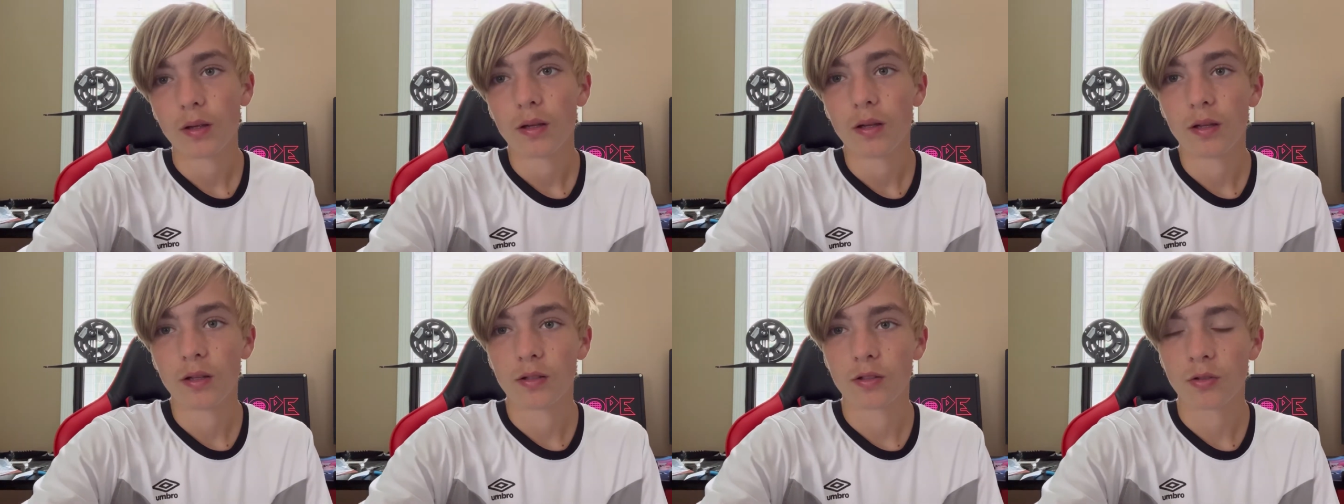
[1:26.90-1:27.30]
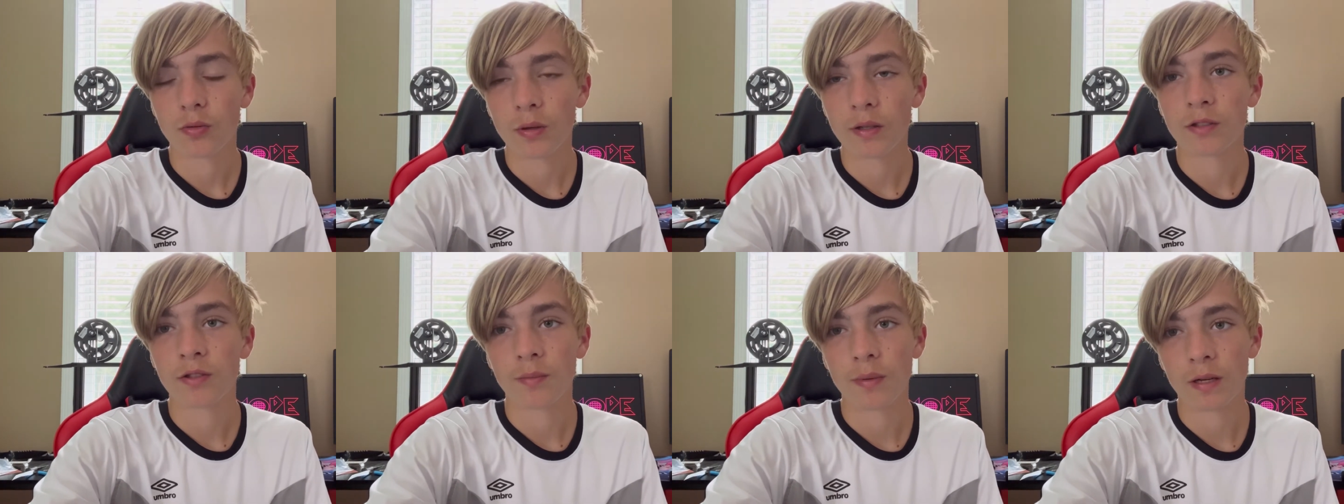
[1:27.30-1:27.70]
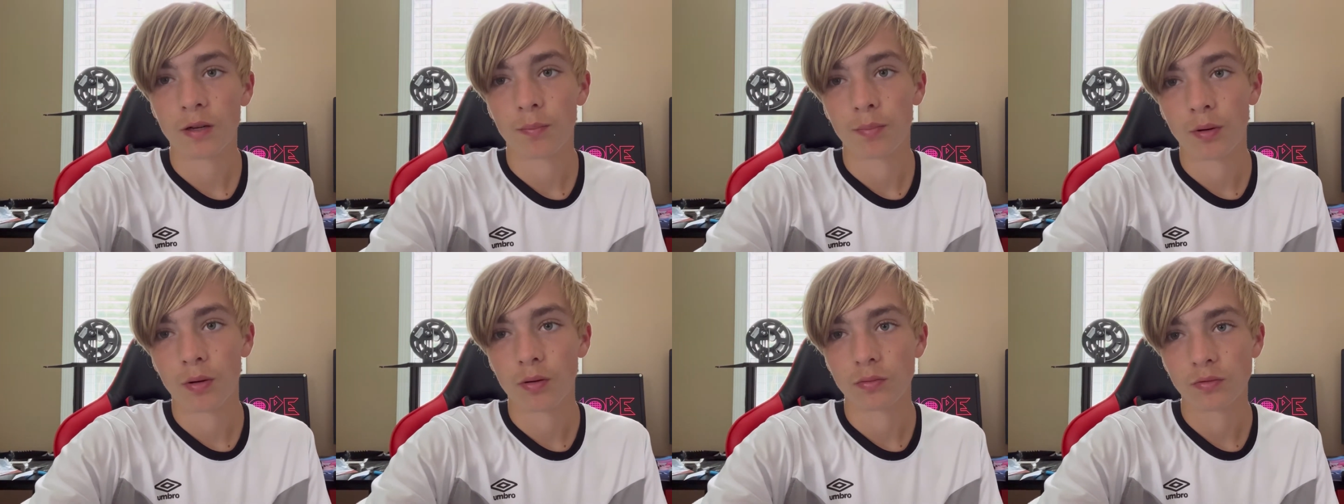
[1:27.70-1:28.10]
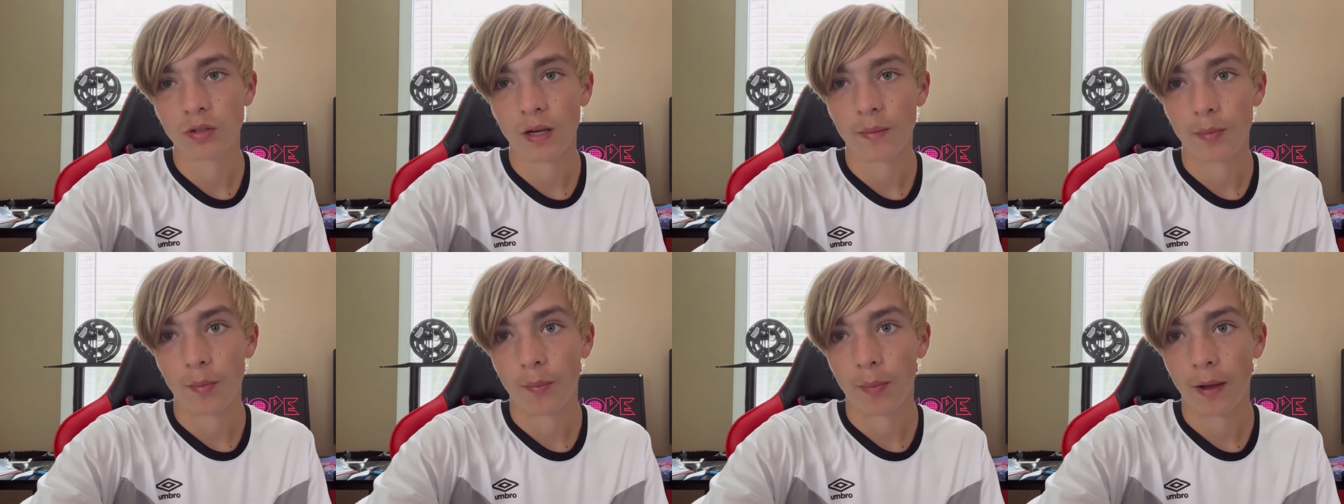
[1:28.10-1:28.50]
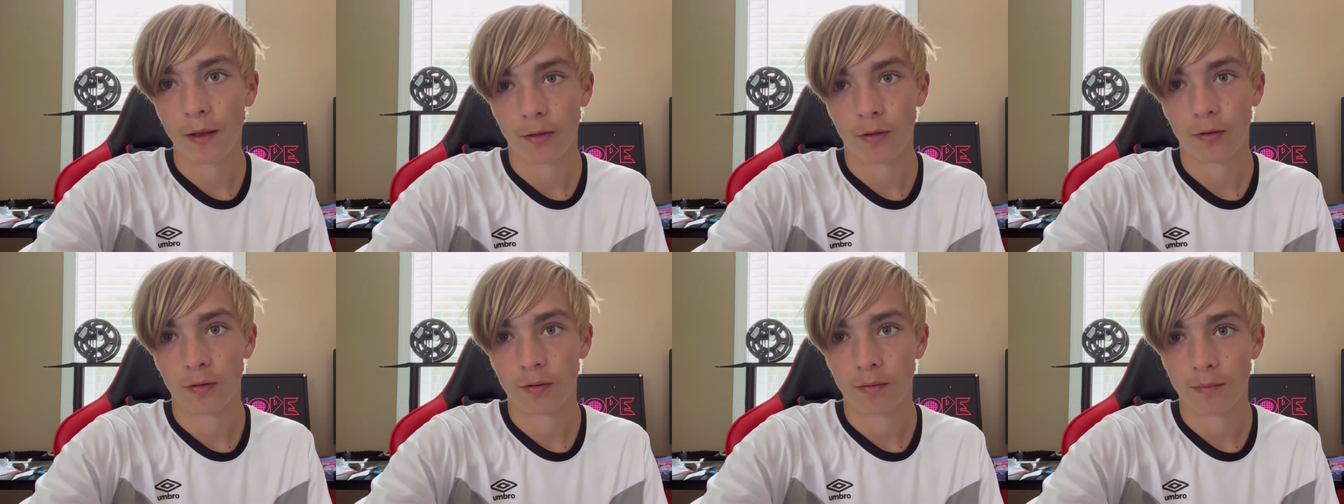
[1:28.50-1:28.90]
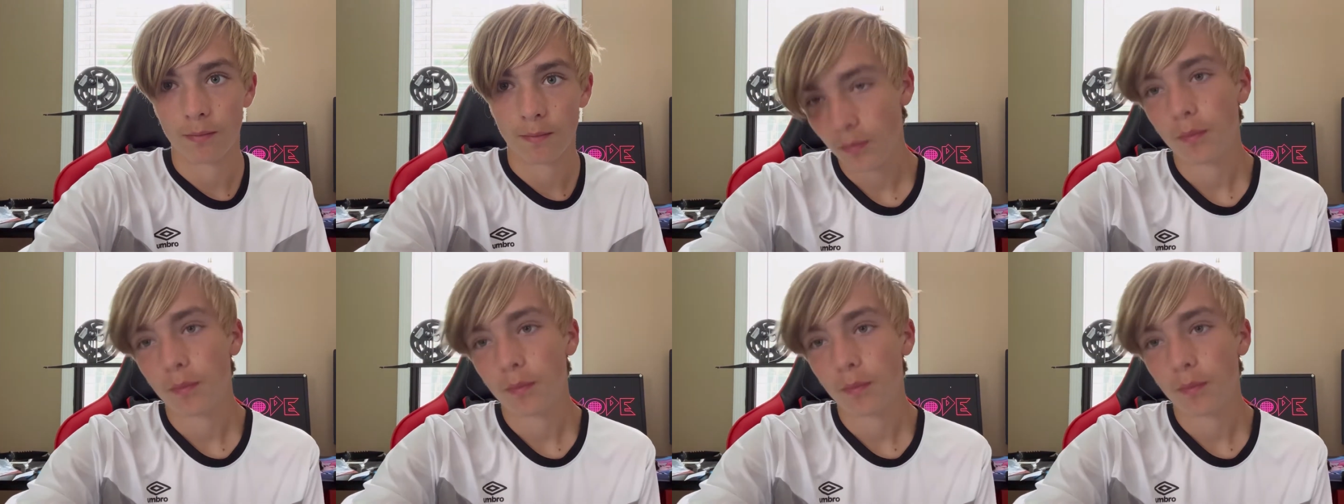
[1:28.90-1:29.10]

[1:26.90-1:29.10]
It's quick to make a prototype in Python.